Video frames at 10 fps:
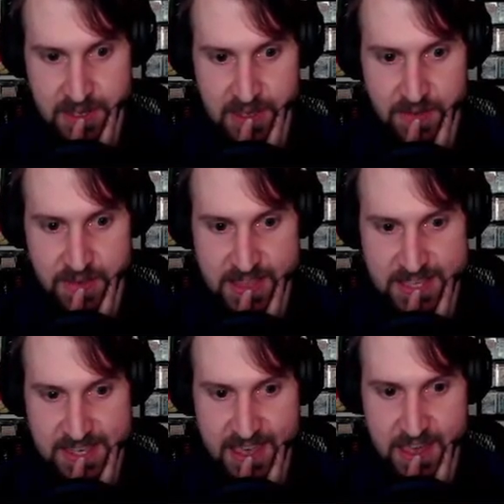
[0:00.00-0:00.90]
If we get
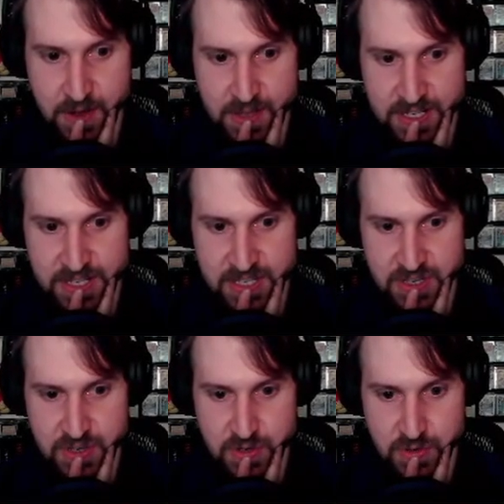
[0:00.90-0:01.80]
this KO, it's just
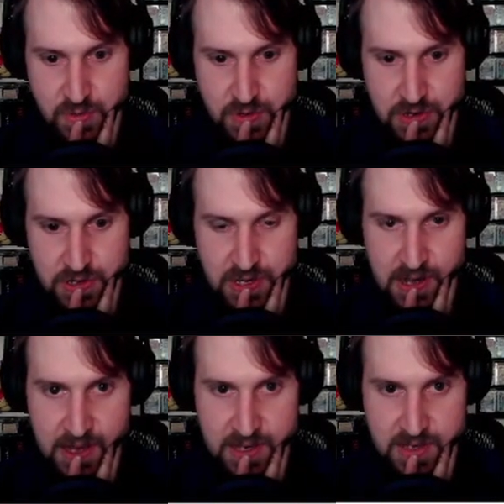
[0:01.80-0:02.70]
too good
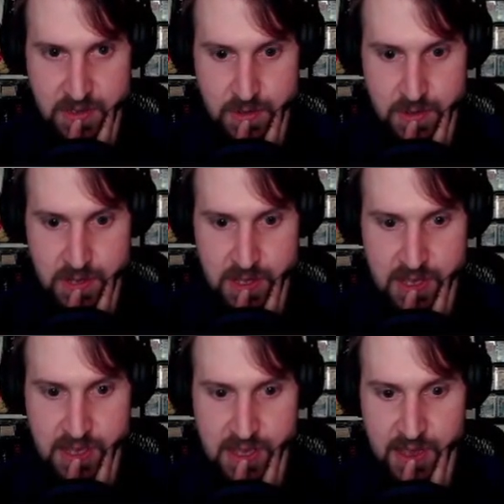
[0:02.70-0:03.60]
not to.
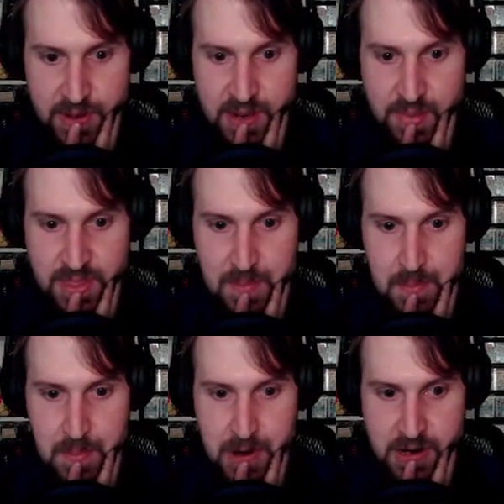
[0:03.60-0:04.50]
We're gonna hit with the
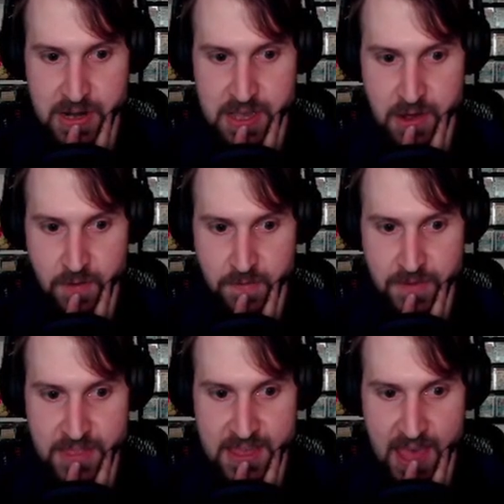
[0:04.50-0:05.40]
Marnie over
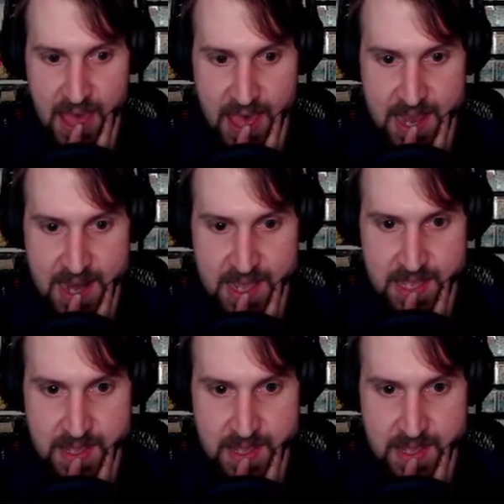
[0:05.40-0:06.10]
the N.